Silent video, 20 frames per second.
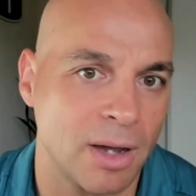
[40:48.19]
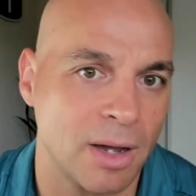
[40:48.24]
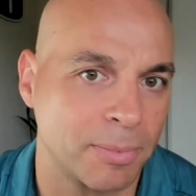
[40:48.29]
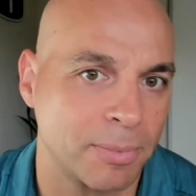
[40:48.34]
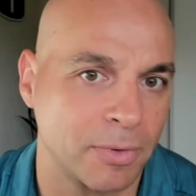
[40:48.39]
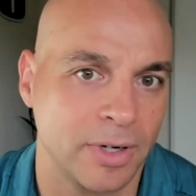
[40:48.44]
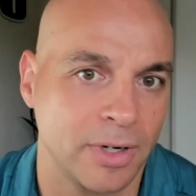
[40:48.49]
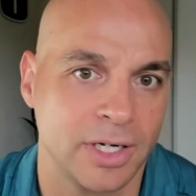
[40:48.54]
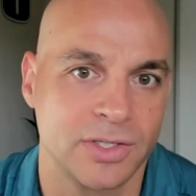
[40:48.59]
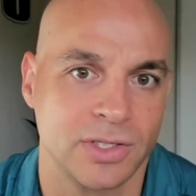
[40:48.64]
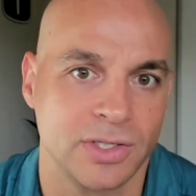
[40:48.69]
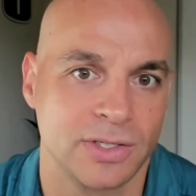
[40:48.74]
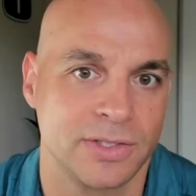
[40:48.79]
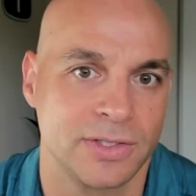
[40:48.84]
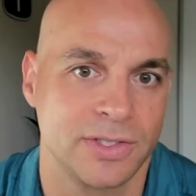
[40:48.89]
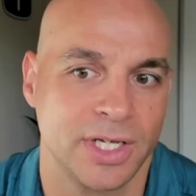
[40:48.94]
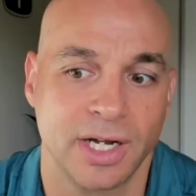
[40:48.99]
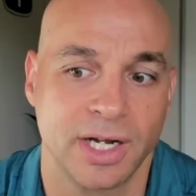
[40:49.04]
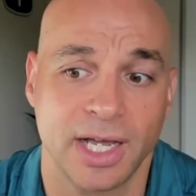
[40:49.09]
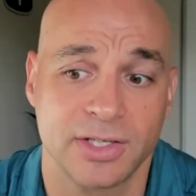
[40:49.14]

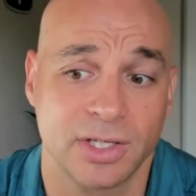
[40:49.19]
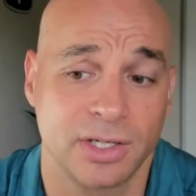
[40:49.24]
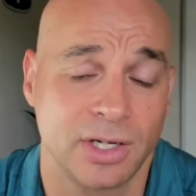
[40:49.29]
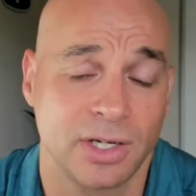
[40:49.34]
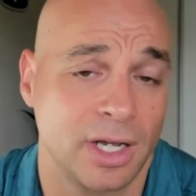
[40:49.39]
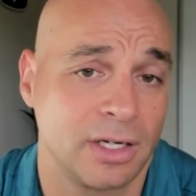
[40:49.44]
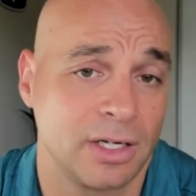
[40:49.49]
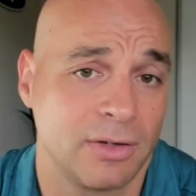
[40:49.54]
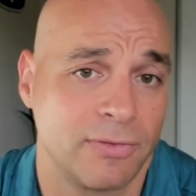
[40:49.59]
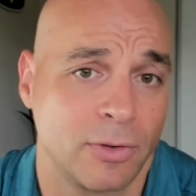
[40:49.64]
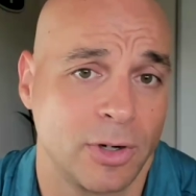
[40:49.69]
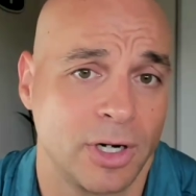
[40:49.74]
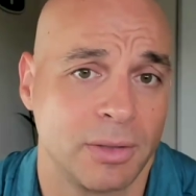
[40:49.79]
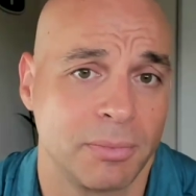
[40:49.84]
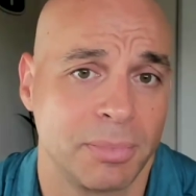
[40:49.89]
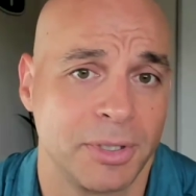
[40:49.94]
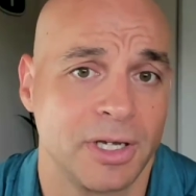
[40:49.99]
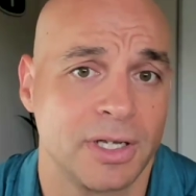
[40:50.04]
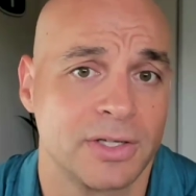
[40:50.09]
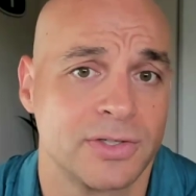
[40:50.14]
operations, and it has a
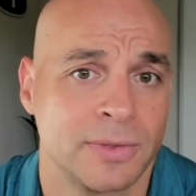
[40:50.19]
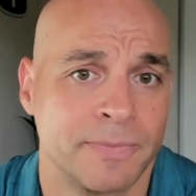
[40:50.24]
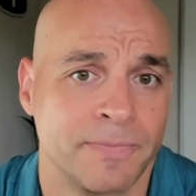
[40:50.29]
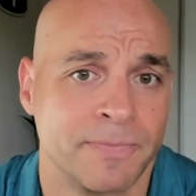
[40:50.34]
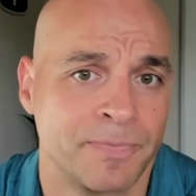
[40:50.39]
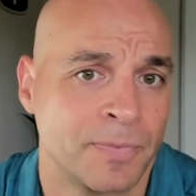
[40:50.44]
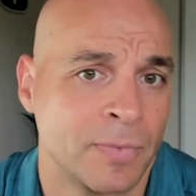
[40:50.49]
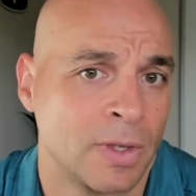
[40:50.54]
94 NPS.